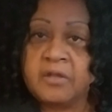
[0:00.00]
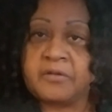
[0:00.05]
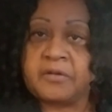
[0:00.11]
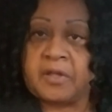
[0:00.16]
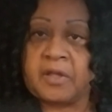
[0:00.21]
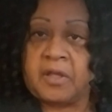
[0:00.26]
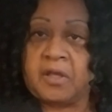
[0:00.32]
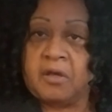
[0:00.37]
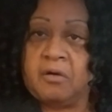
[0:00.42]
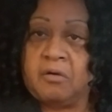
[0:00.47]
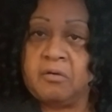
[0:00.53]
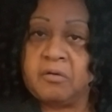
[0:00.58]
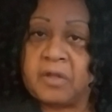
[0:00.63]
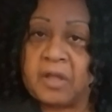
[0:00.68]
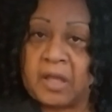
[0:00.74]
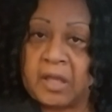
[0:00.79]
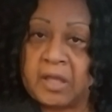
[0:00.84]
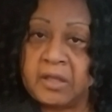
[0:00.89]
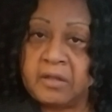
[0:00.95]

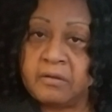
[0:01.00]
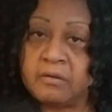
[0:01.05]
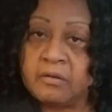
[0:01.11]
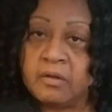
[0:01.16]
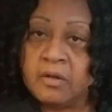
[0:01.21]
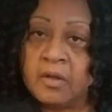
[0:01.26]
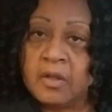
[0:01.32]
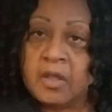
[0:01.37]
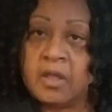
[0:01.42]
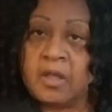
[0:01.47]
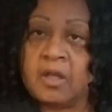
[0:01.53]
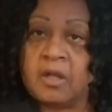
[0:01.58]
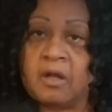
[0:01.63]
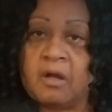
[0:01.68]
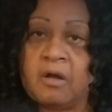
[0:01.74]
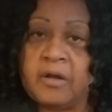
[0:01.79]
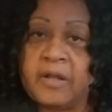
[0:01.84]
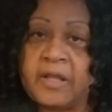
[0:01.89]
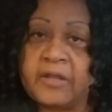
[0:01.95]
tailgating and
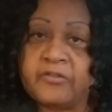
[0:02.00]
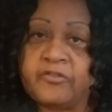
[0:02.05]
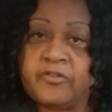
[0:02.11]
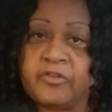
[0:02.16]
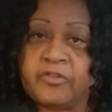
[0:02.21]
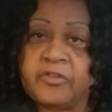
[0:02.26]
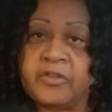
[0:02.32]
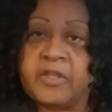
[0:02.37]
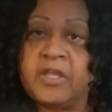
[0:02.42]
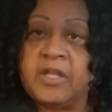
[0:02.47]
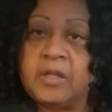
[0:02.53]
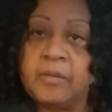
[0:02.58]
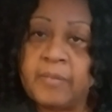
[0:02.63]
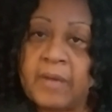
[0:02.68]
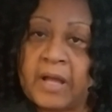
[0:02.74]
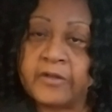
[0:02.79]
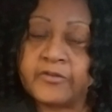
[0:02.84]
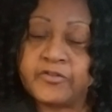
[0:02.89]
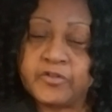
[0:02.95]
all that just to get them
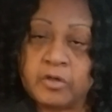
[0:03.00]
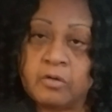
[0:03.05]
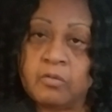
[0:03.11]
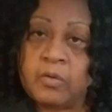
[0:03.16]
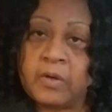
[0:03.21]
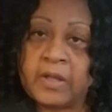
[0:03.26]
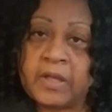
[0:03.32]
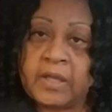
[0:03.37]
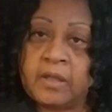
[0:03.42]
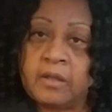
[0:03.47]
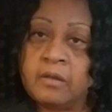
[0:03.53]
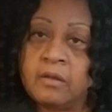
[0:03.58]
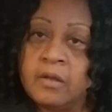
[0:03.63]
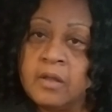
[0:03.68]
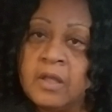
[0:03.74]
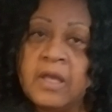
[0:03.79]
out your way.